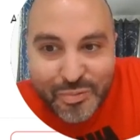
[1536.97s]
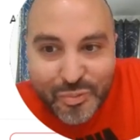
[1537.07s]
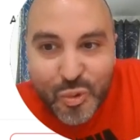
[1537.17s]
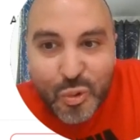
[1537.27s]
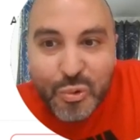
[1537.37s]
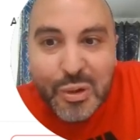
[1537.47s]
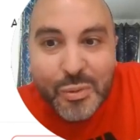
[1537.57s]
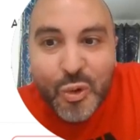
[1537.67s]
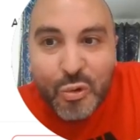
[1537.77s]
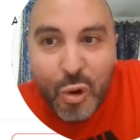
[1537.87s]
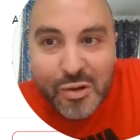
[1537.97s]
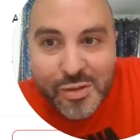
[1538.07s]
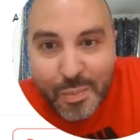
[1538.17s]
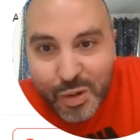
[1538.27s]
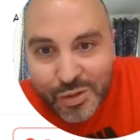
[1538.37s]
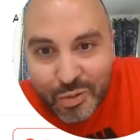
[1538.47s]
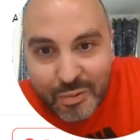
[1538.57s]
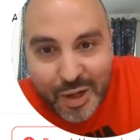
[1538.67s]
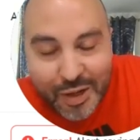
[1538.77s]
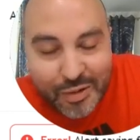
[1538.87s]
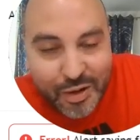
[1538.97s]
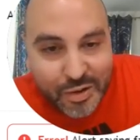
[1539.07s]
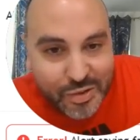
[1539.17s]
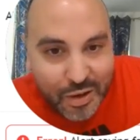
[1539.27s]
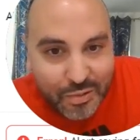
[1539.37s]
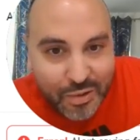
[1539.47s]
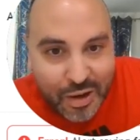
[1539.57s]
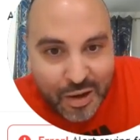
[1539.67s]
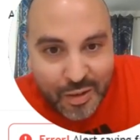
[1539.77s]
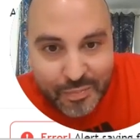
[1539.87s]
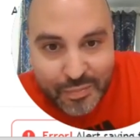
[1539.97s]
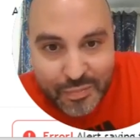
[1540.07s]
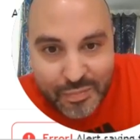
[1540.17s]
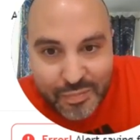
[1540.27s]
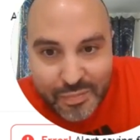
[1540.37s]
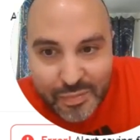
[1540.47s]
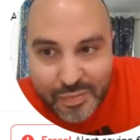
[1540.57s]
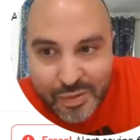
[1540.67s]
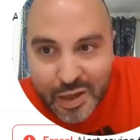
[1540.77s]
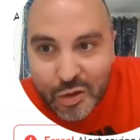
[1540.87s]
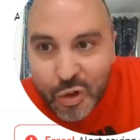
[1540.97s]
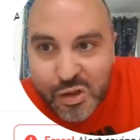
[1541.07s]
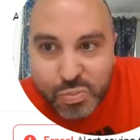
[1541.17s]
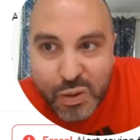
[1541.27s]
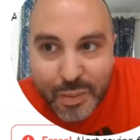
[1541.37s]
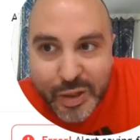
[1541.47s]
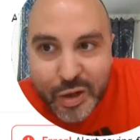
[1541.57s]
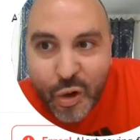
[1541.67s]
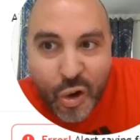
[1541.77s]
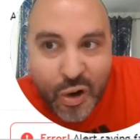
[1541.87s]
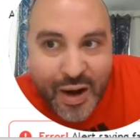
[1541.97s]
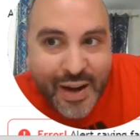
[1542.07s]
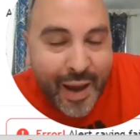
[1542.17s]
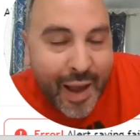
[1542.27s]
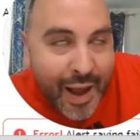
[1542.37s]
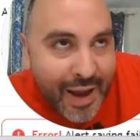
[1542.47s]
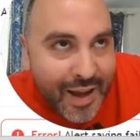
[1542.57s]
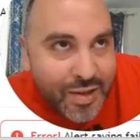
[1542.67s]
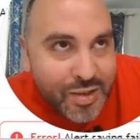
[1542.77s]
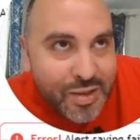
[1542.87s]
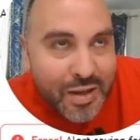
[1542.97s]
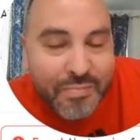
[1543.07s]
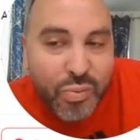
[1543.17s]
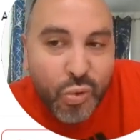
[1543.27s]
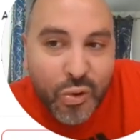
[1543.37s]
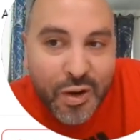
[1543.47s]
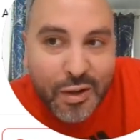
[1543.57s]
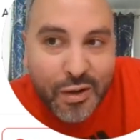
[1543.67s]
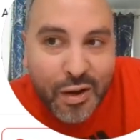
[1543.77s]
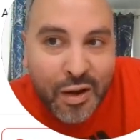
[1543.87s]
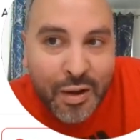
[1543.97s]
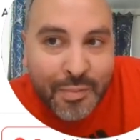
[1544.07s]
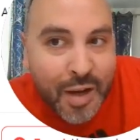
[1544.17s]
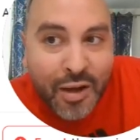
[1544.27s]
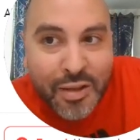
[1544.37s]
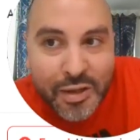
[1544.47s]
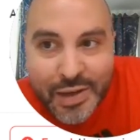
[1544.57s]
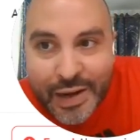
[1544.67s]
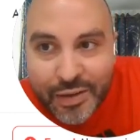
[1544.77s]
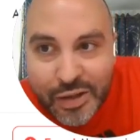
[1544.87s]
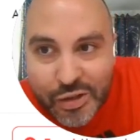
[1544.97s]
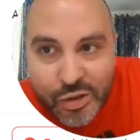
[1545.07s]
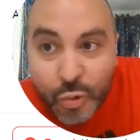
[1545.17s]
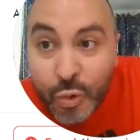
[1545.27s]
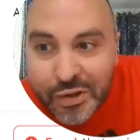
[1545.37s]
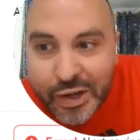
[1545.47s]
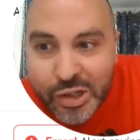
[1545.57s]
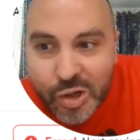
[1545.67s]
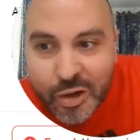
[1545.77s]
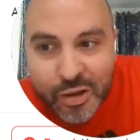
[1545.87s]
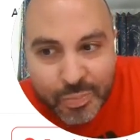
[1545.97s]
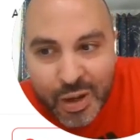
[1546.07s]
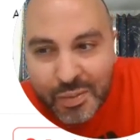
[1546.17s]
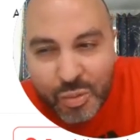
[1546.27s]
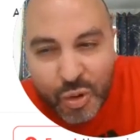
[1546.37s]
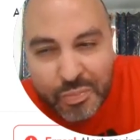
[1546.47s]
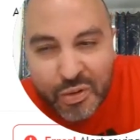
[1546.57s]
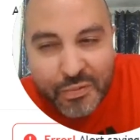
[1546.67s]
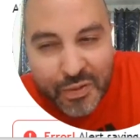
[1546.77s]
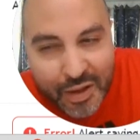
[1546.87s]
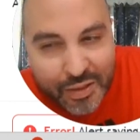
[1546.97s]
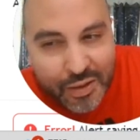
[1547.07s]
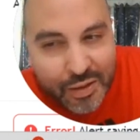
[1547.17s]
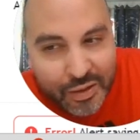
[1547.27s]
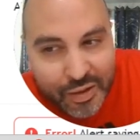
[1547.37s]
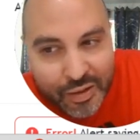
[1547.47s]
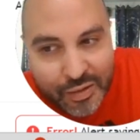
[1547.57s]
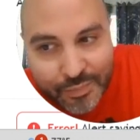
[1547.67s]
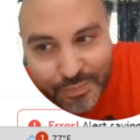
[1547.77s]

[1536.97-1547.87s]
we'll cross that bridge when we get there. So the alerts probably aren't as important on the daily, the 1 day chart. They're probably more important for like the